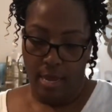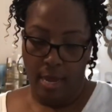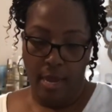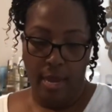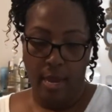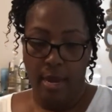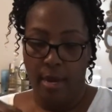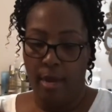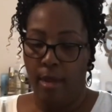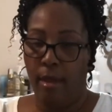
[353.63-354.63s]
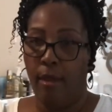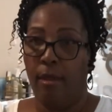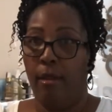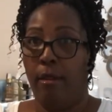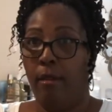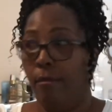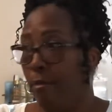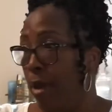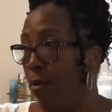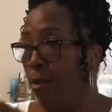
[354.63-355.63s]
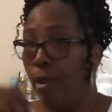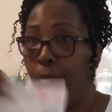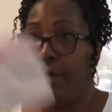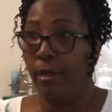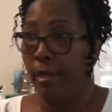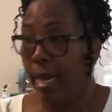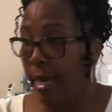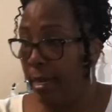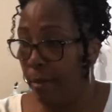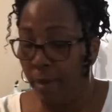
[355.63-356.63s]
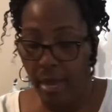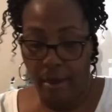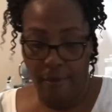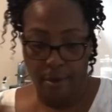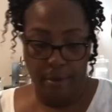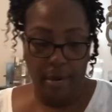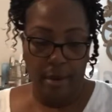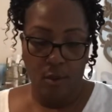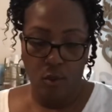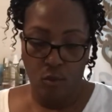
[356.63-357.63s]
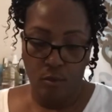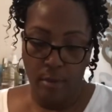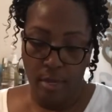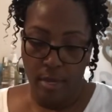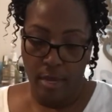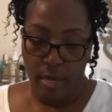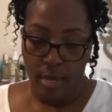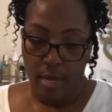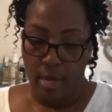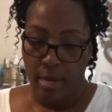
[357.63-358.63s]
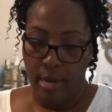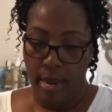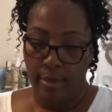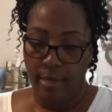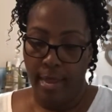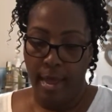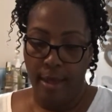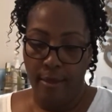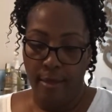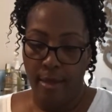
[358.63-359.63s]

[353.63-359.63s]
And my water bill that I need to pay for my home down south.